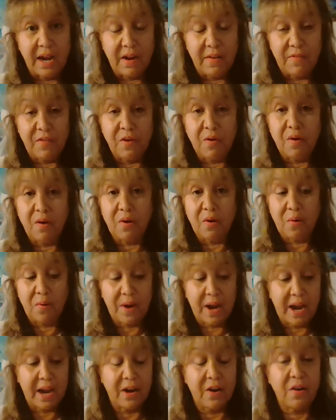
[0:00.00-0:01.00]
And if you're a
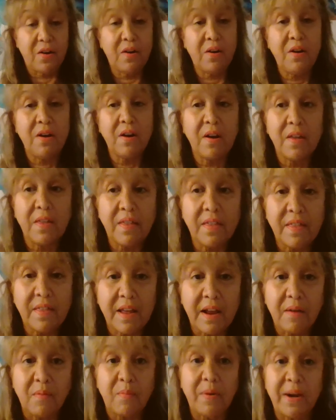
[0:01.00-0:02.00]
creator,
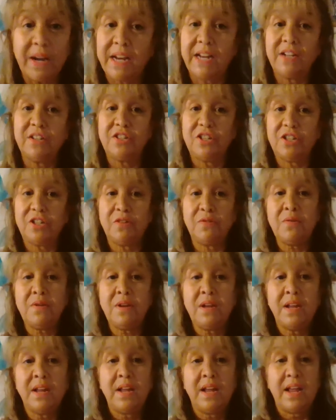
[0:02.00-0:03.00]
then we need you.
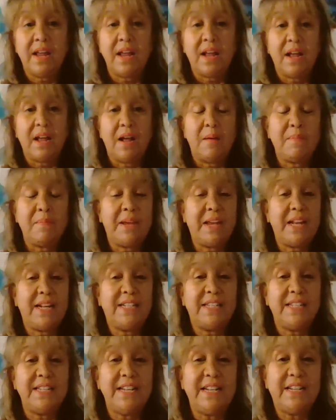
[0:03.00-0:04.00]

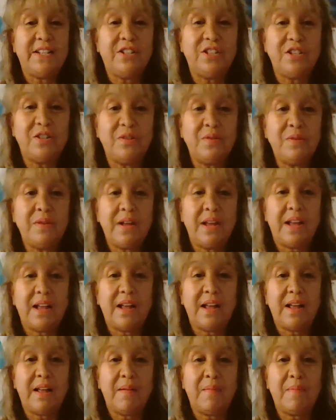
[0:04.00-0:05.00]
Kids need you.
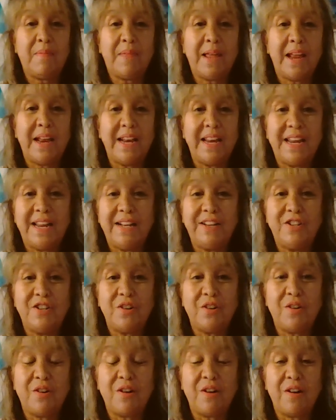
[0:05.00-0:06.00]
They need
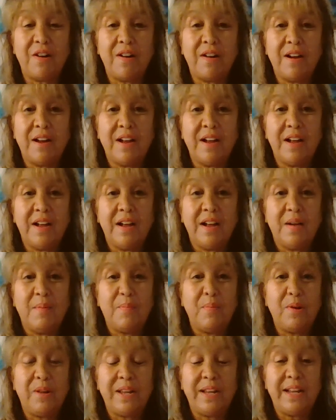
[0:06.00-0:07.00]
your
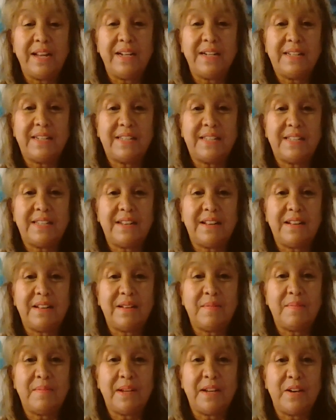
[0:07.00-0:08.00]
brilliance
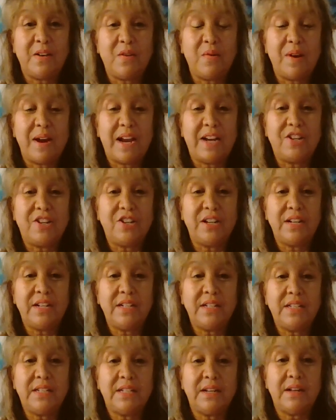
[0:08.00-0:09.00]
in
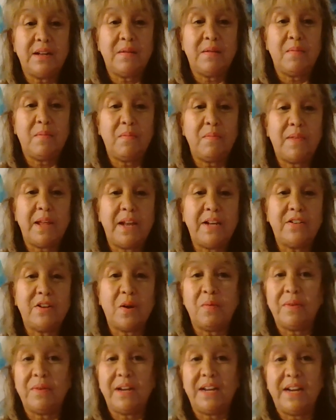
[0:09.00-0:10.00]
creations. They
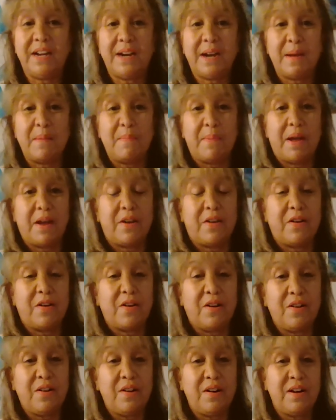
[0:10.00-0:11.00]
don't need a
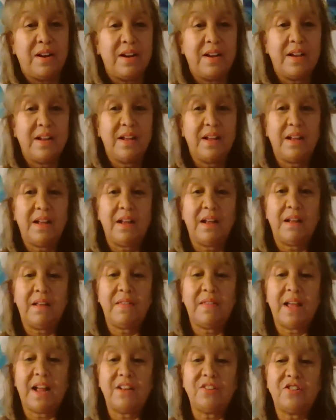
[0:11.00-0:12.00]
competitor.
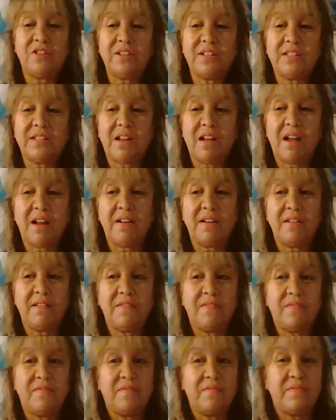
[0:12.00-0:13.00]
That just kind
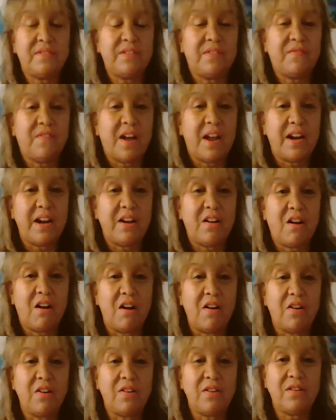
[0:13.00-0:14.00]
of divide and
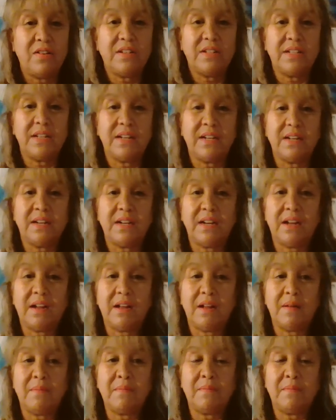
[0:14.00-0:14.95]
conquers and